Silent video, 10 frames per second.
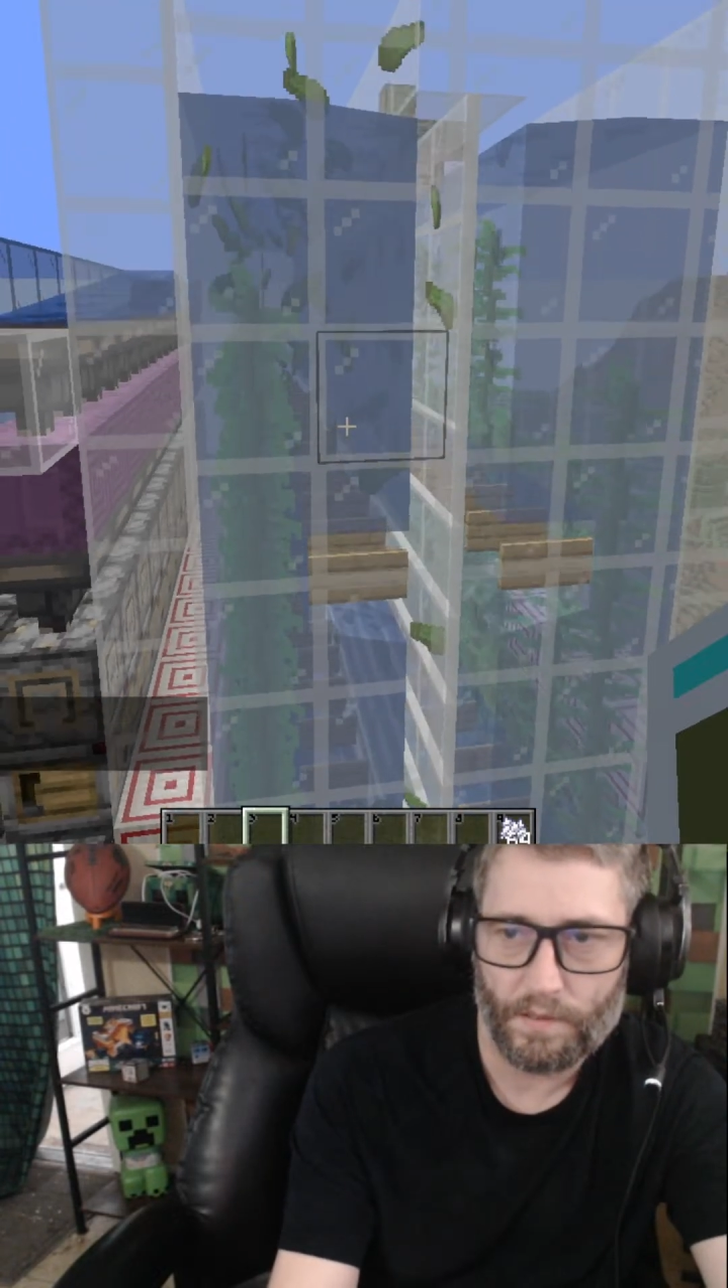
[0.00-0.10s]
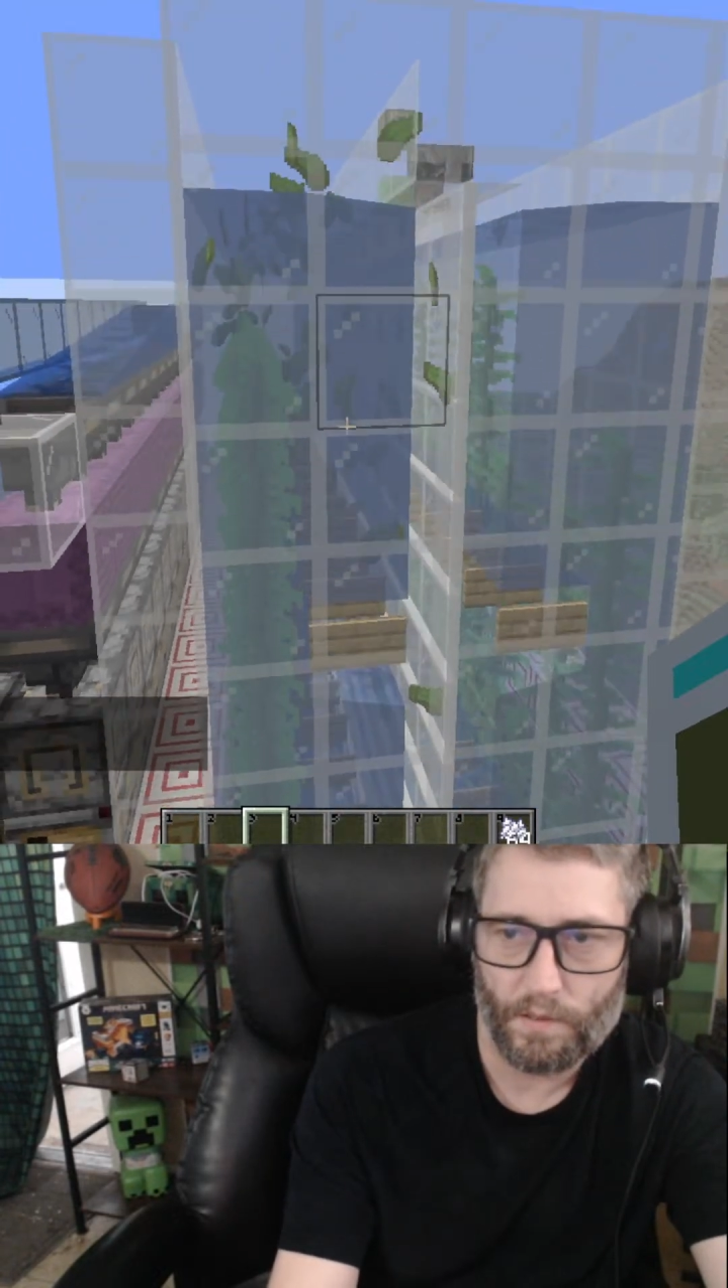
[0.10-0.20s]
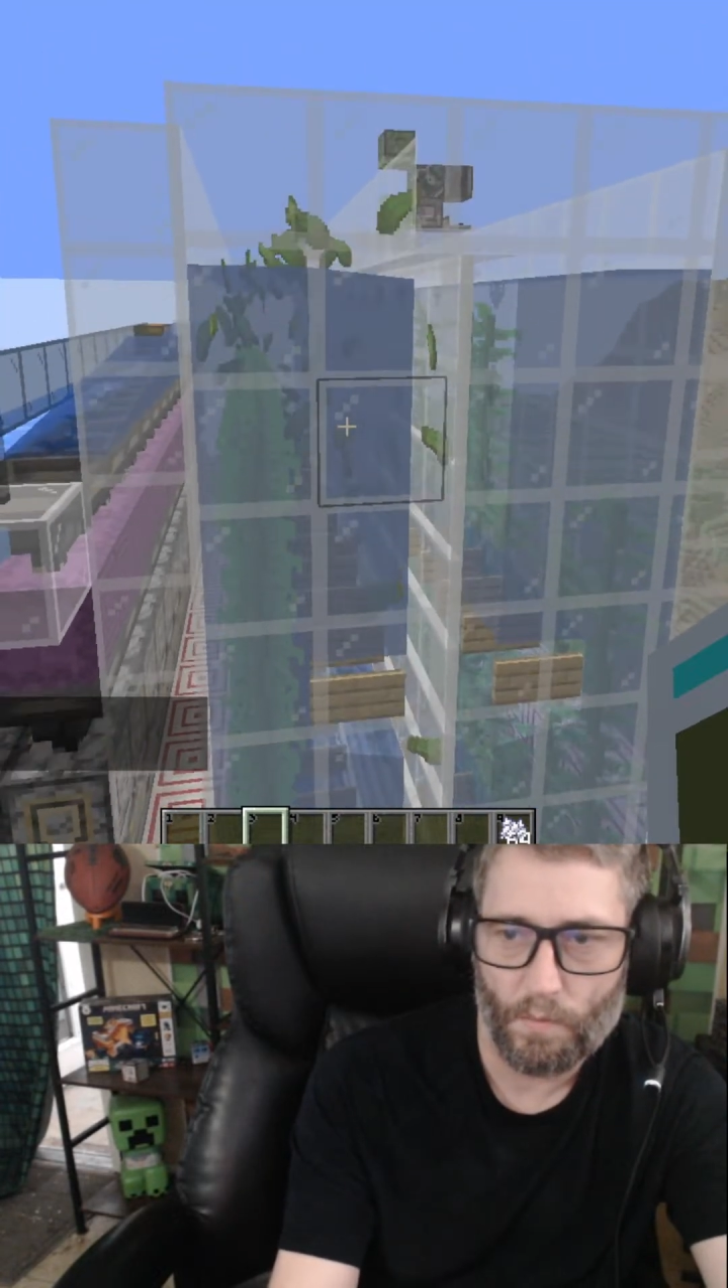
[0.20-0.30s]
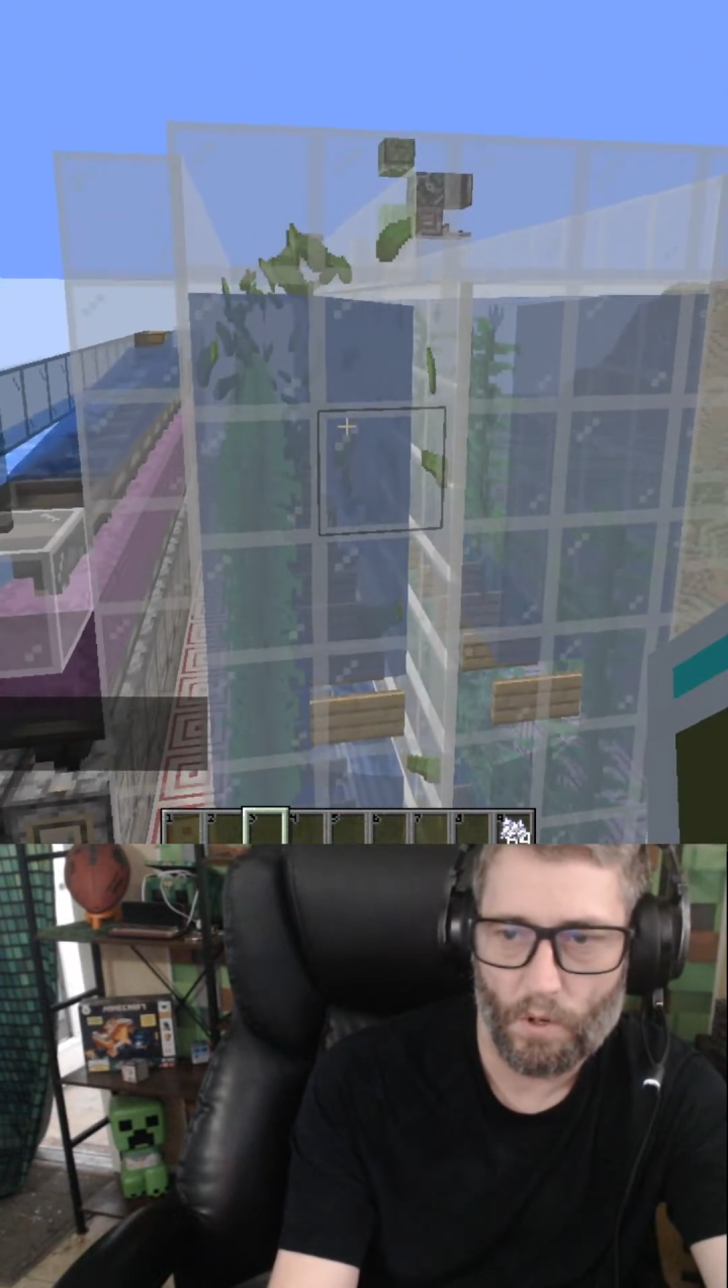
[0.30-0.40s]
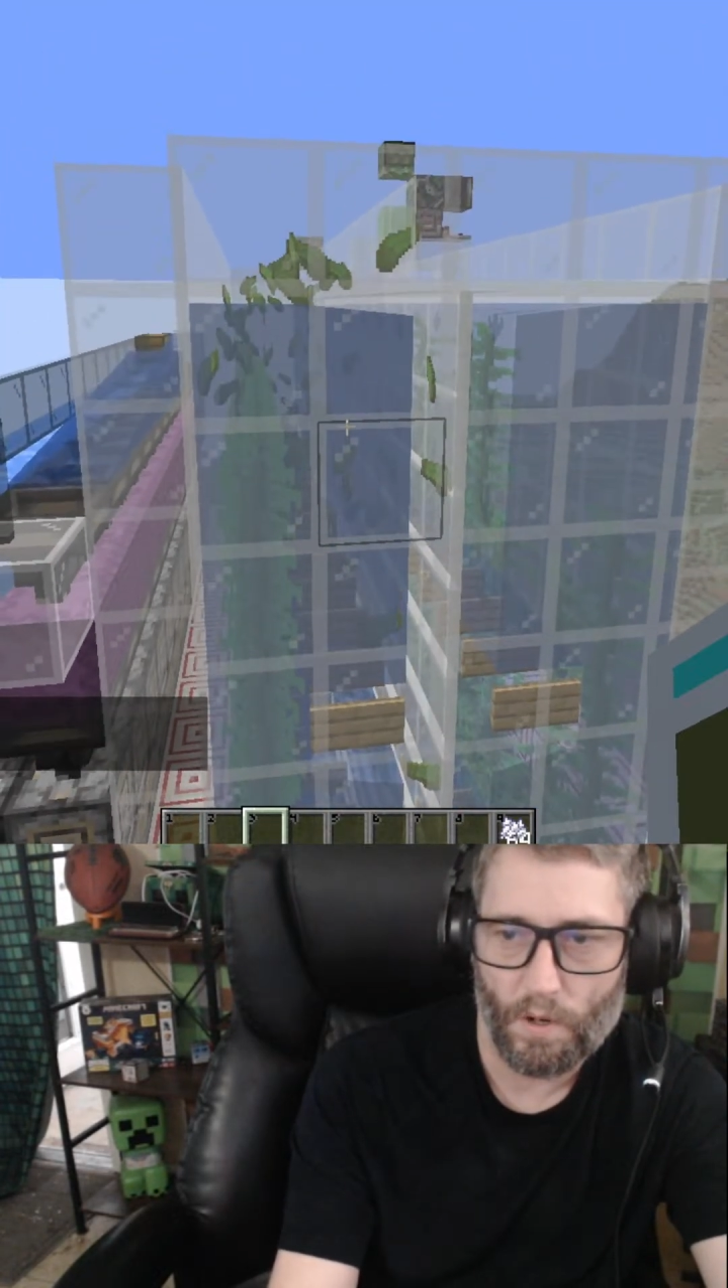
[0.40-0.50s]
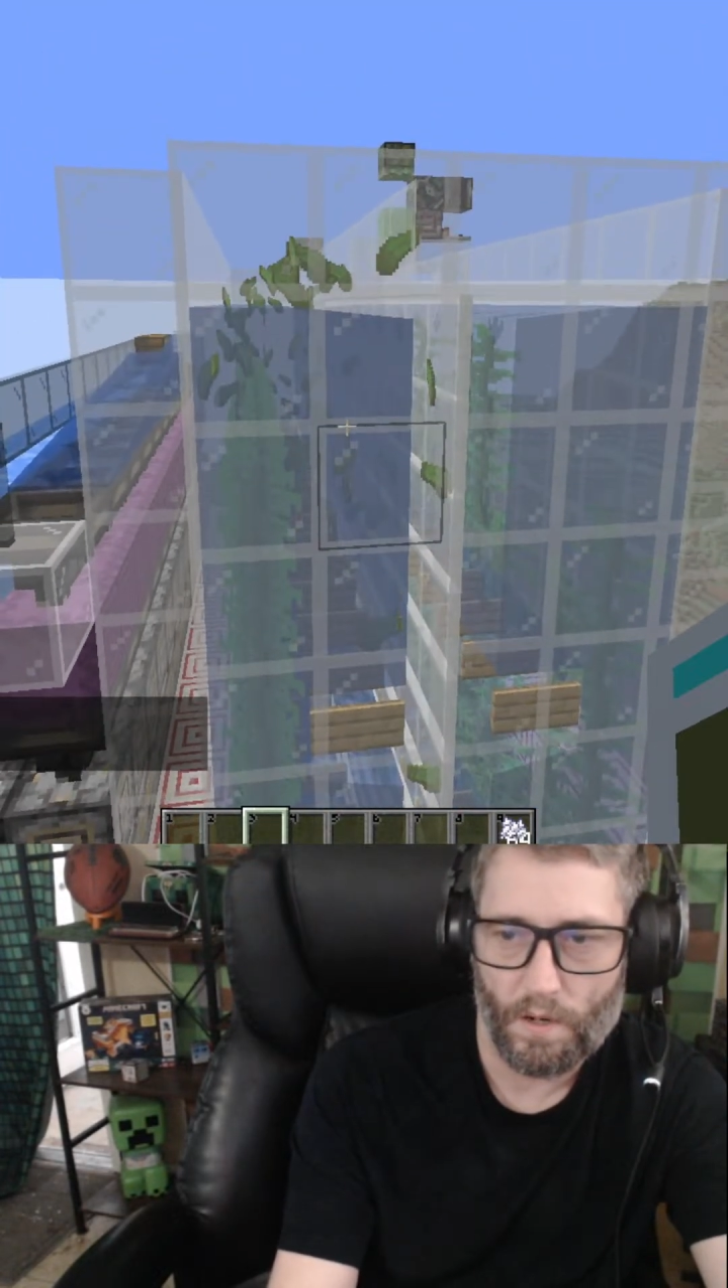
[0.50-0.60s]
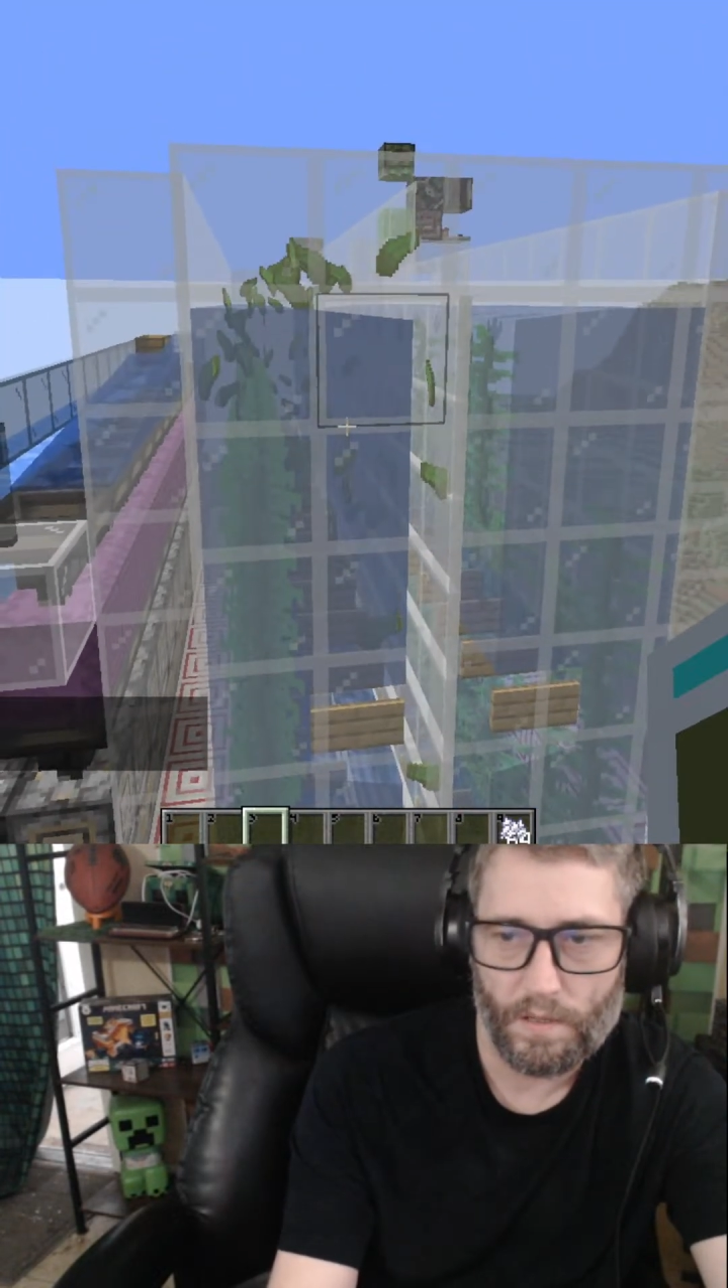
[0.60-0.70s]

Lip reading: 2 more.